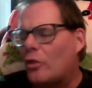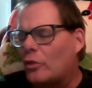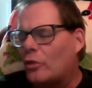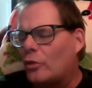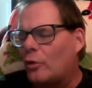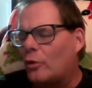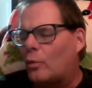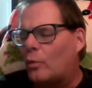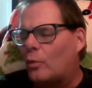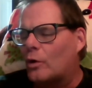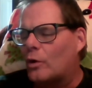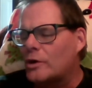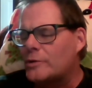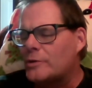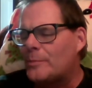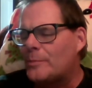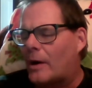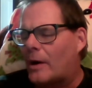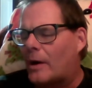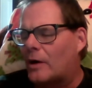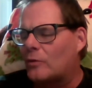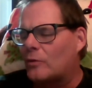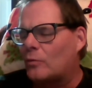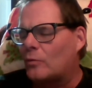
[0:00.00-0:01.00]
The worst
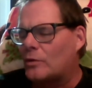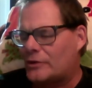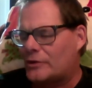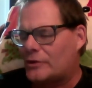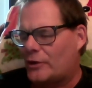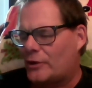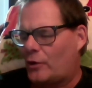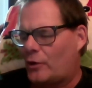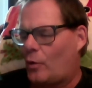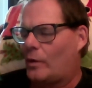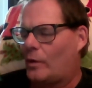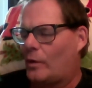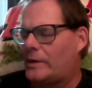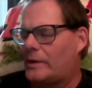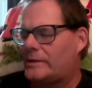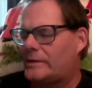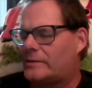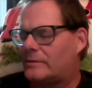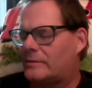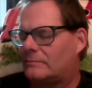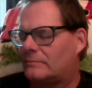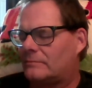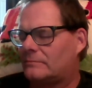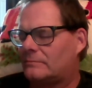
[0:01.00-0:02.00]
part was the noise.
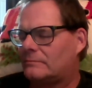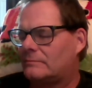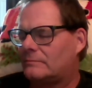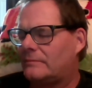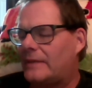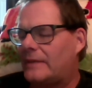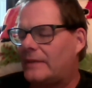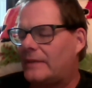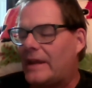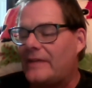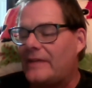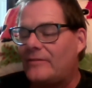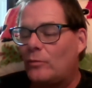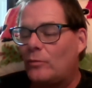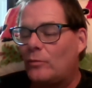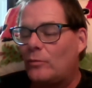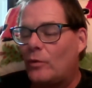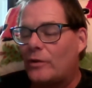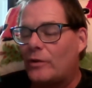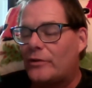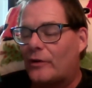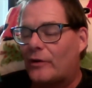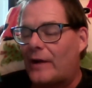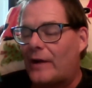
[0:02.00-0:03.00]
Even
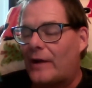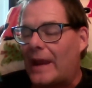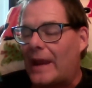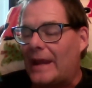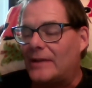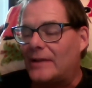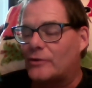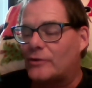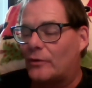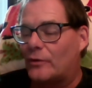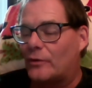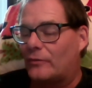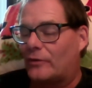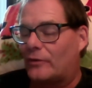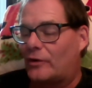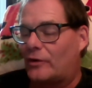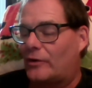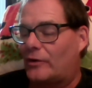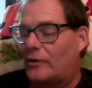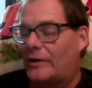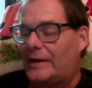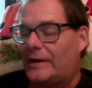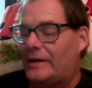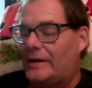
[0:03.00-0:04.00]
with her hands over
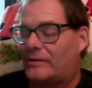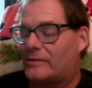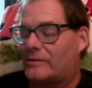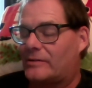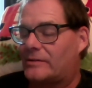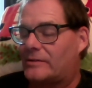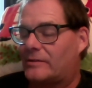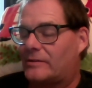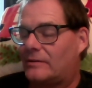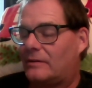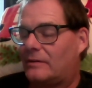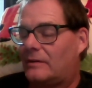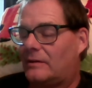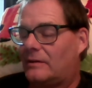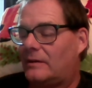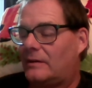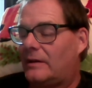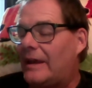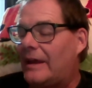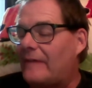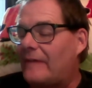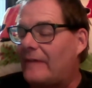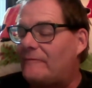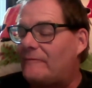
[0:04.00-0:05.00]
her ears,
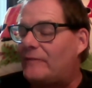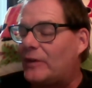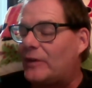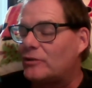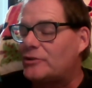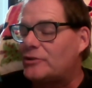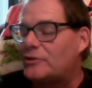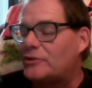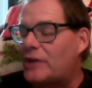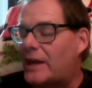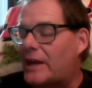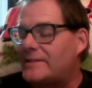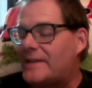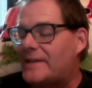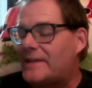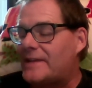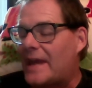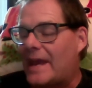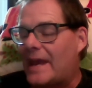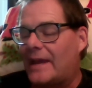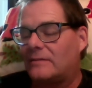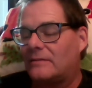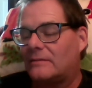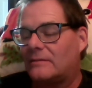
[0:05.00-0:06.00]
it filled Jane's
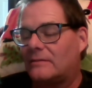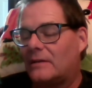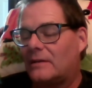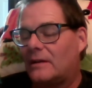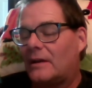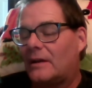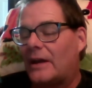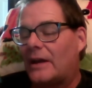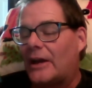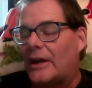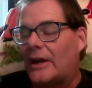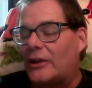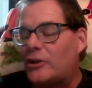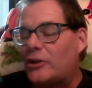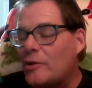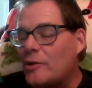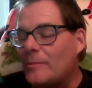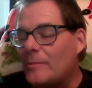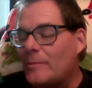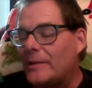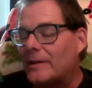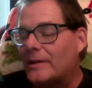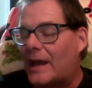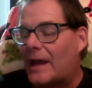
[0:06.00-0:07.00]
head, a
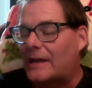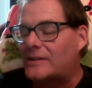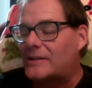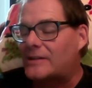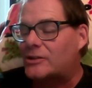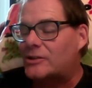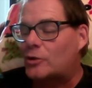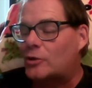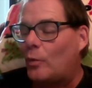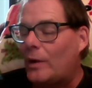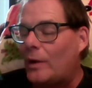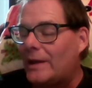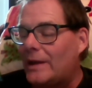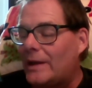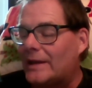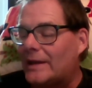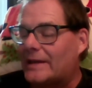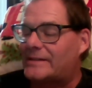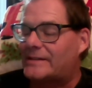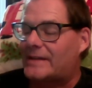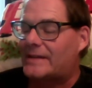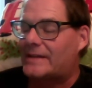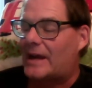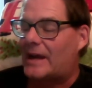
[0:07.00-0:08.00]
human like
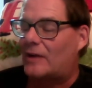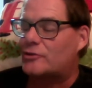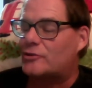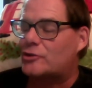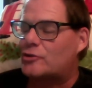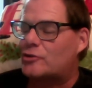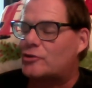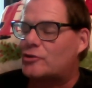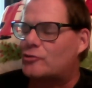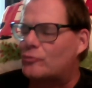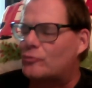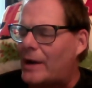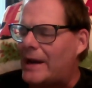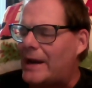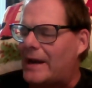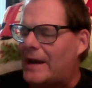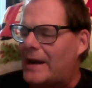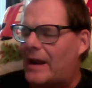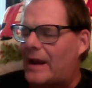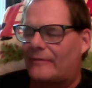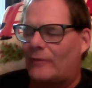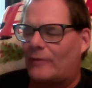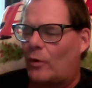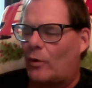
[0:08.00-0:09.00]
squealing sound straight
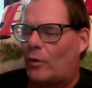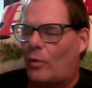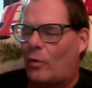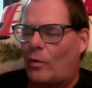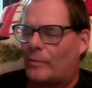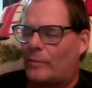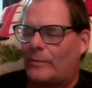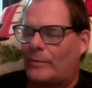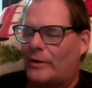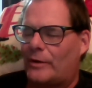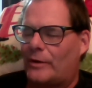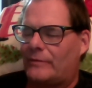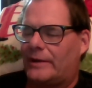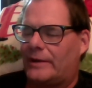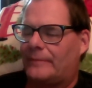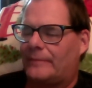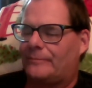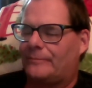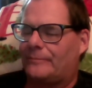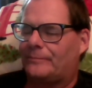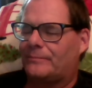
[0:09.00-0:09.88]
out of a horror movie.